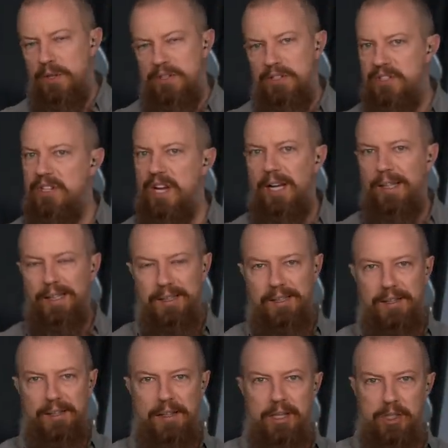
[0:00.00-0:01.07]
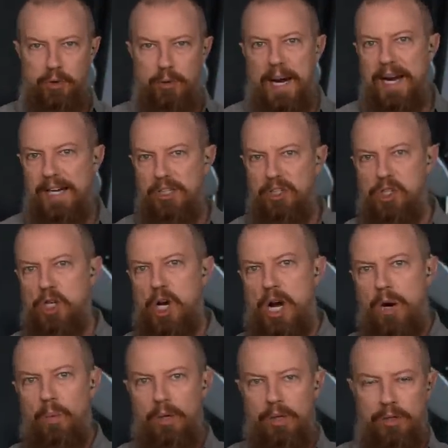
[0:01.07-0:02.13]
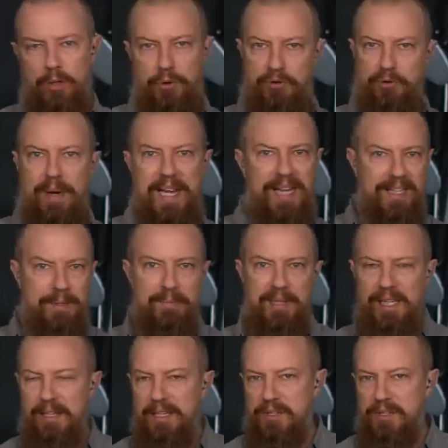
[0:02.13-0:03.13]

This is not like a, a tracked shot where it goes from A to B.